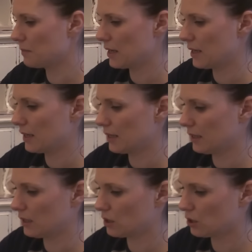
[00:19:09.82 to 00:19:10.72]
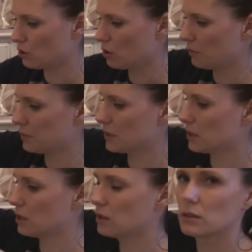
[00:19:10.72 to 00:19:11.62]
my
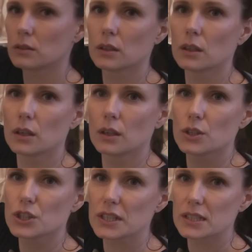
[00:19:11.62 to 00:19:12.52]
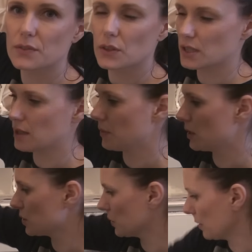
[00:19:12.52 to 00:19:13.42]
cropped jeans for the
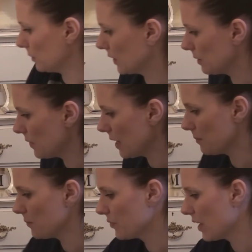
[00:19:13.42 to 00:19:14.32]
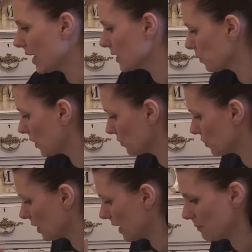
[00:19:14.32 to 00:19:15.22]
summer, so I will keep them. That is one
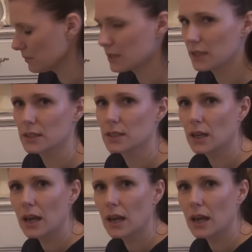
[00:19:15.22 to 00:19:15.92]
drawer emptied.